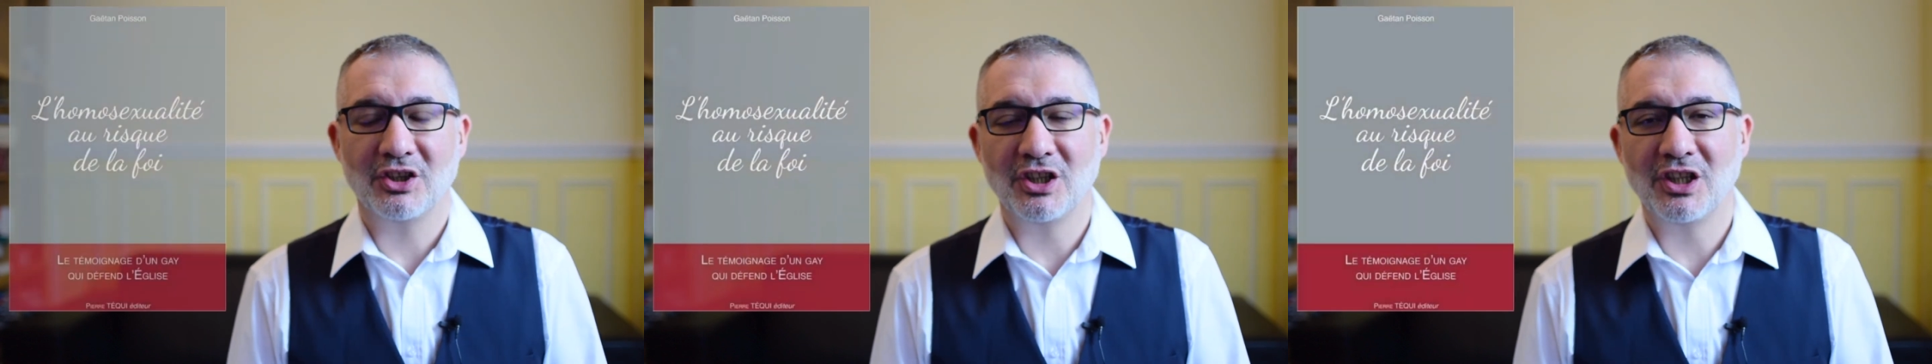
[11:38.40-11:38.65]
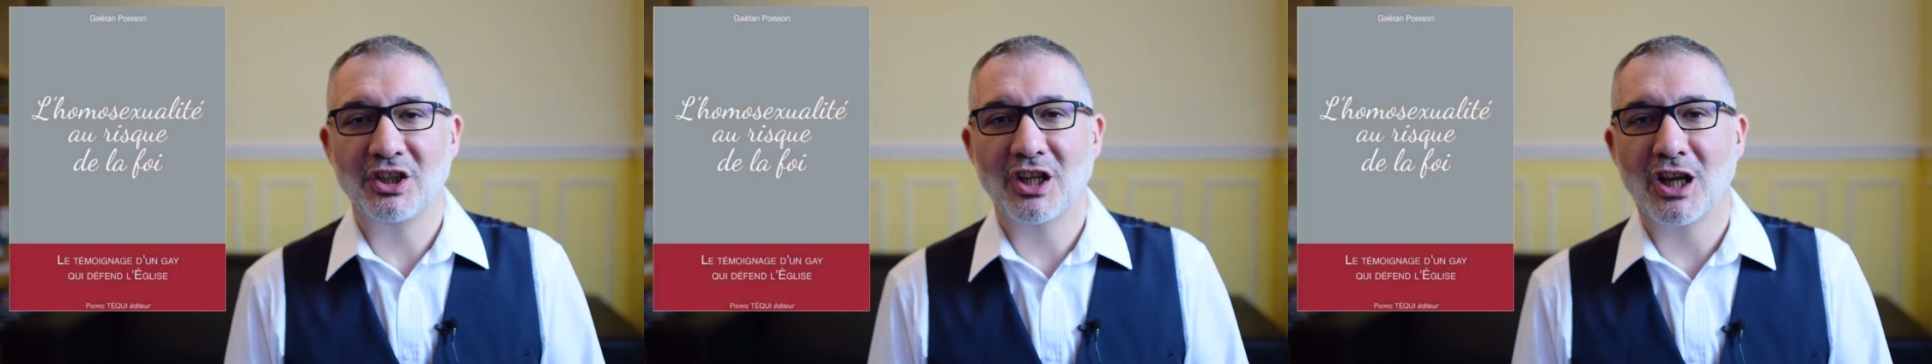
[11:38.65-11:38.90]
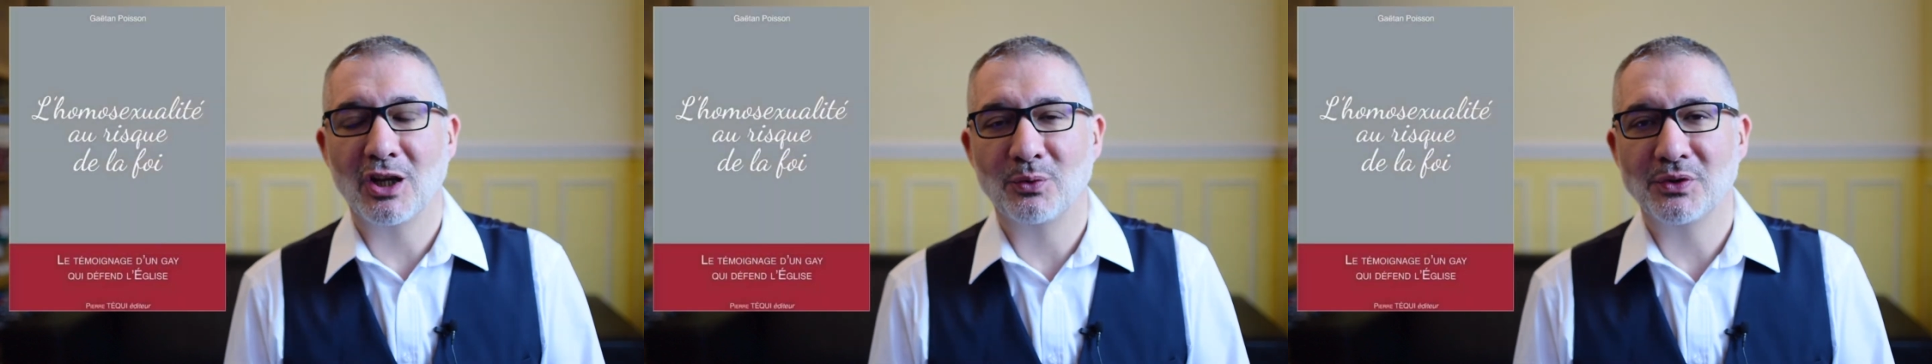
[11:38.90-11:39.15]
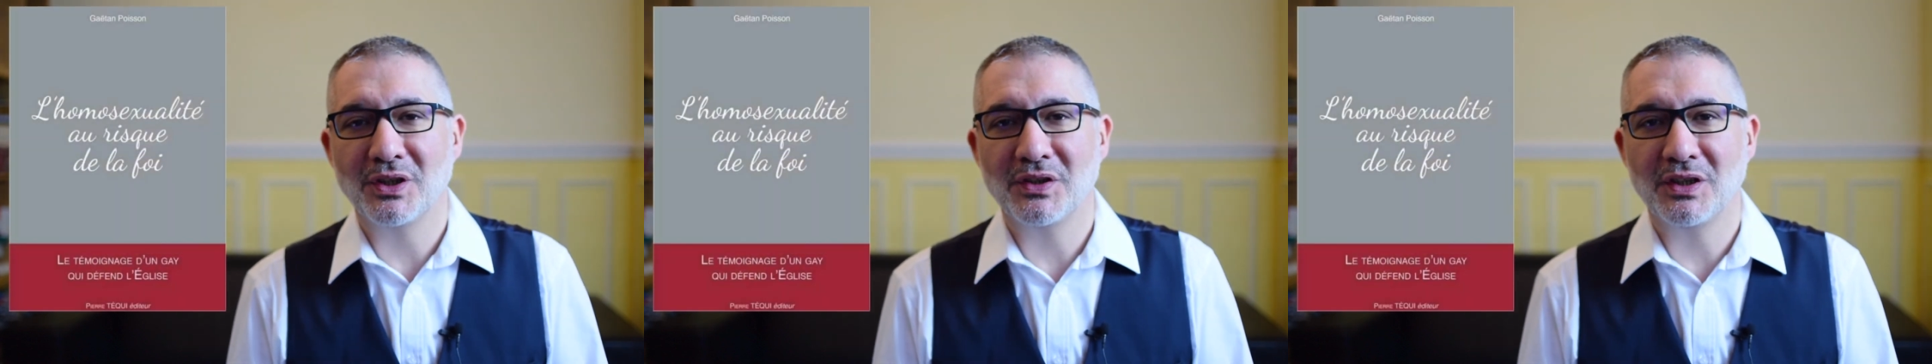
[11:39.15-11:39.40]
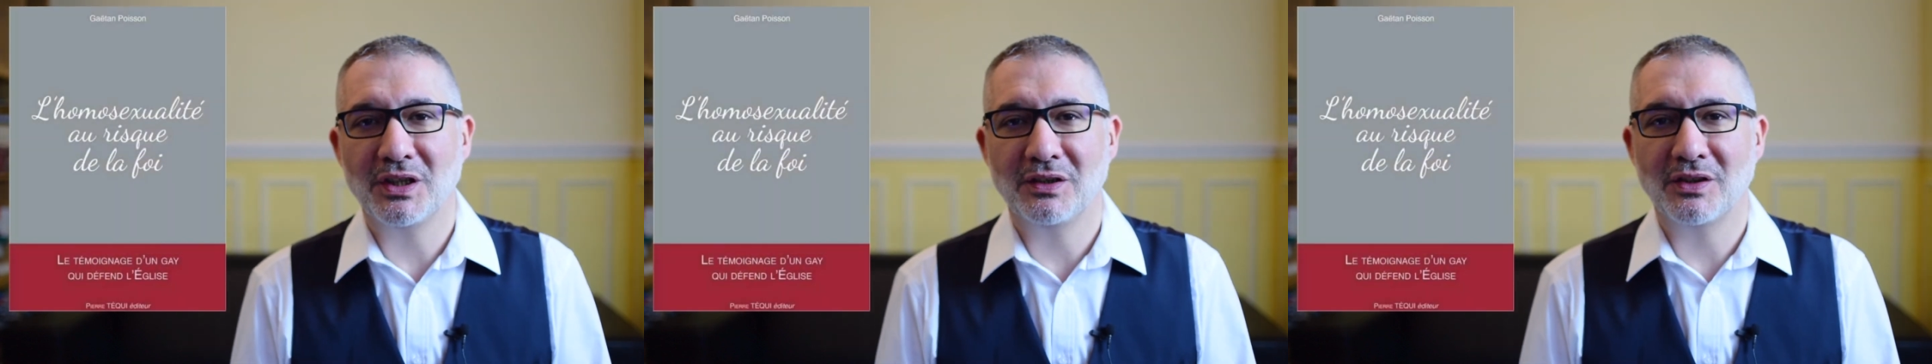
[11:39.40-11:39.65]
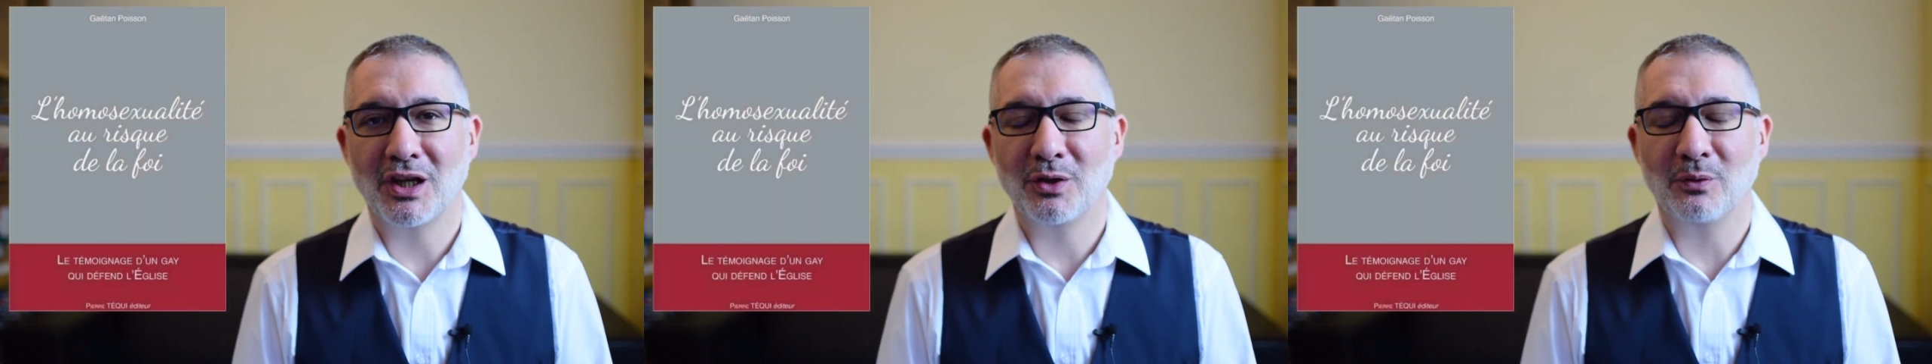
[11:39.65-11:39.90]
I've gone into these
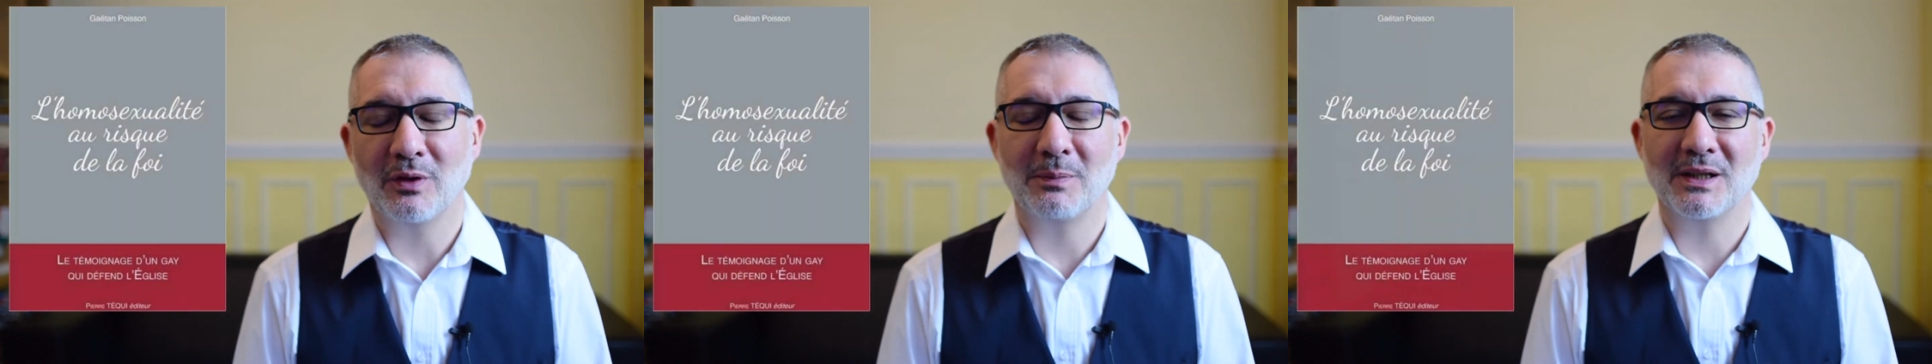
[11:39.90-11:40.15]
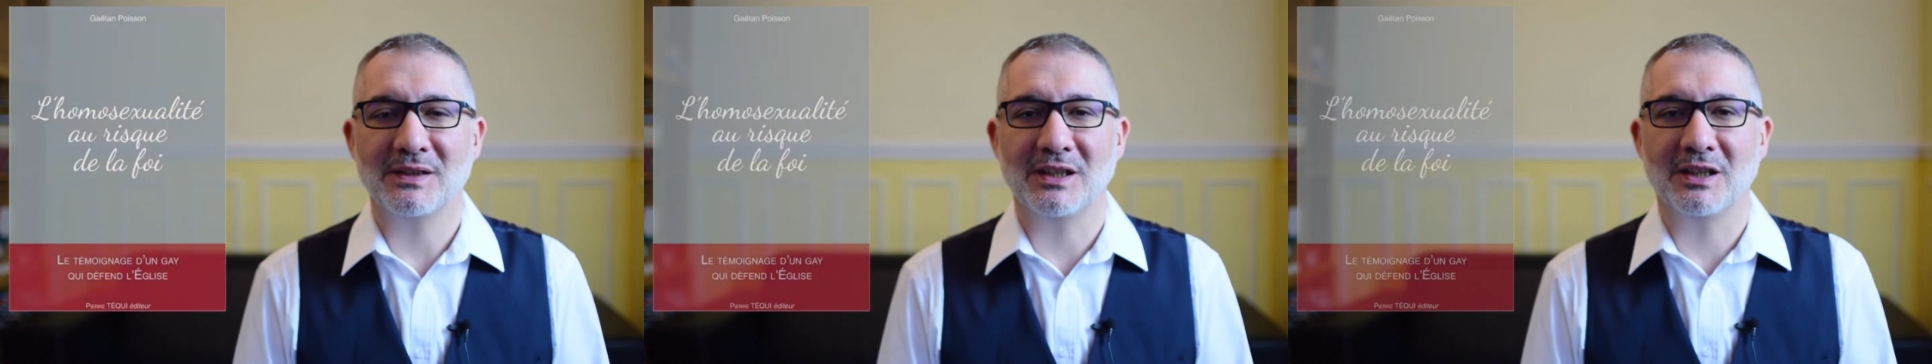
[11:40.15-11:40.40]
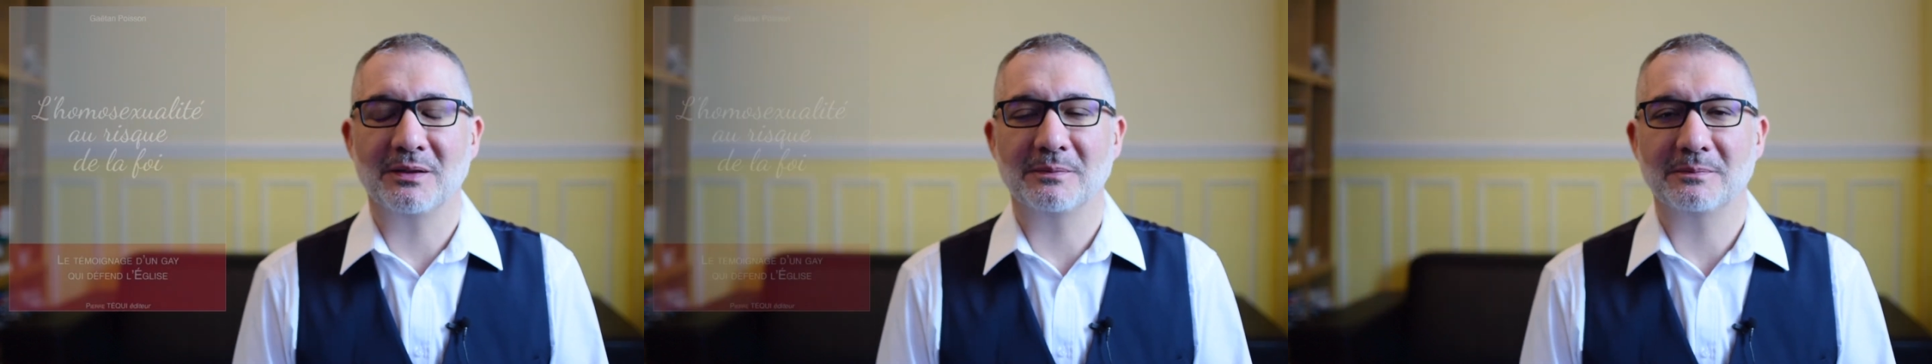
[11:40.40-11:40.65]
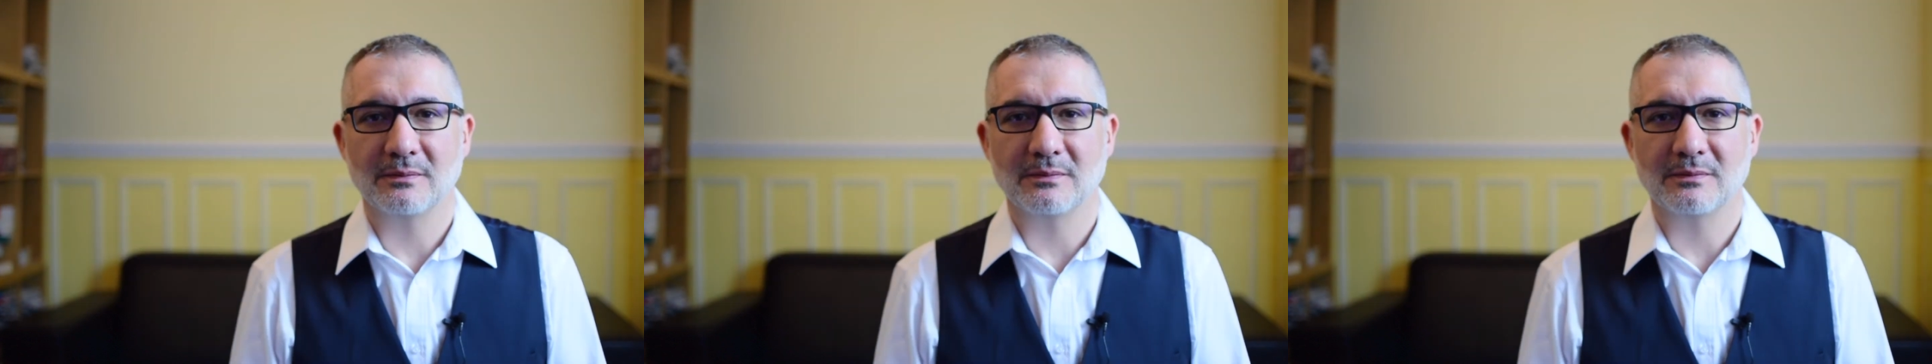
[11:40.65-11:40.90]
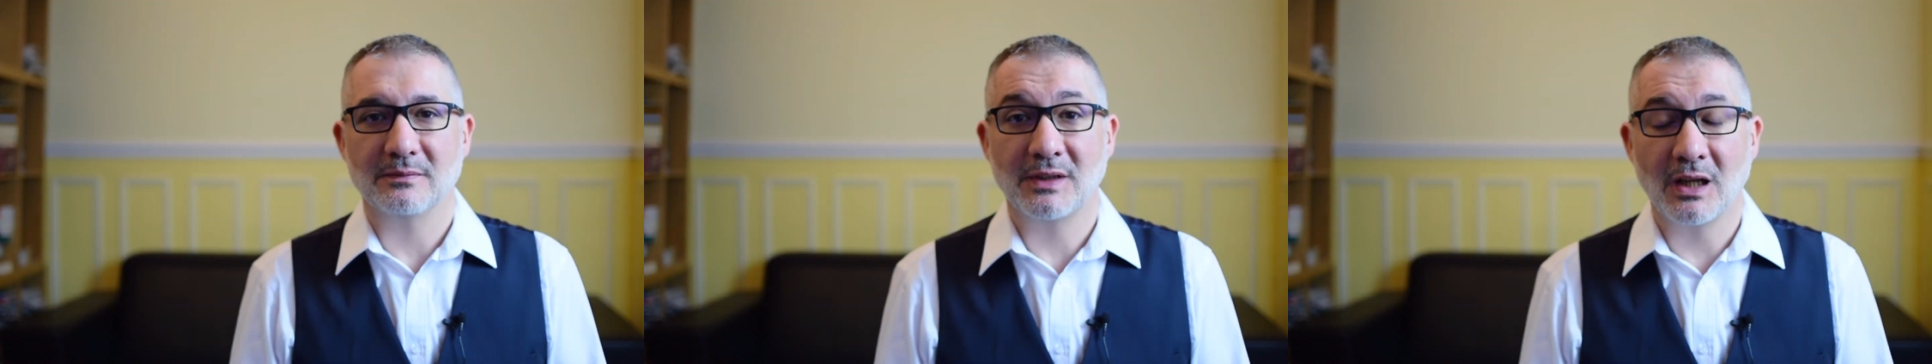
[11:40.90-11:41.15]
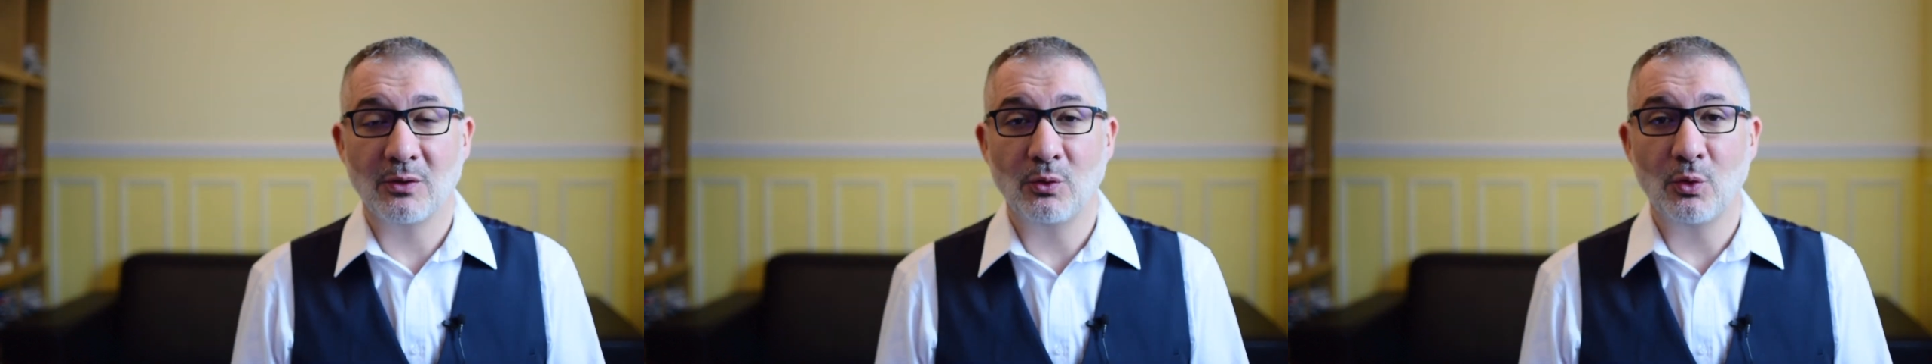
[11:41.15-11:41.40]
details in my book, so we'll move
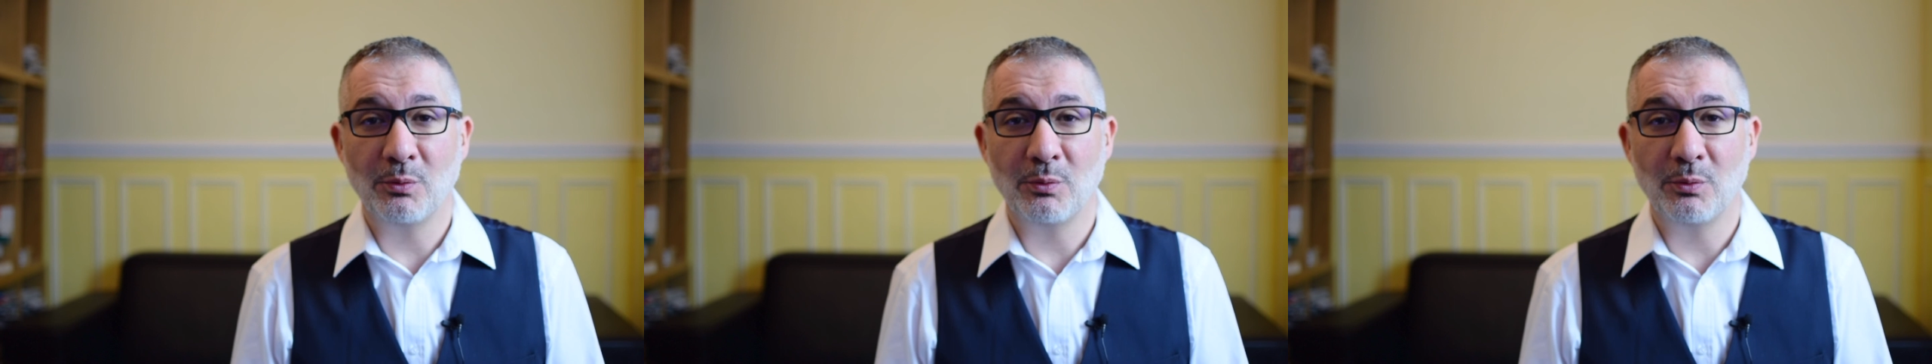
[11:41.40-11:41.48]
on.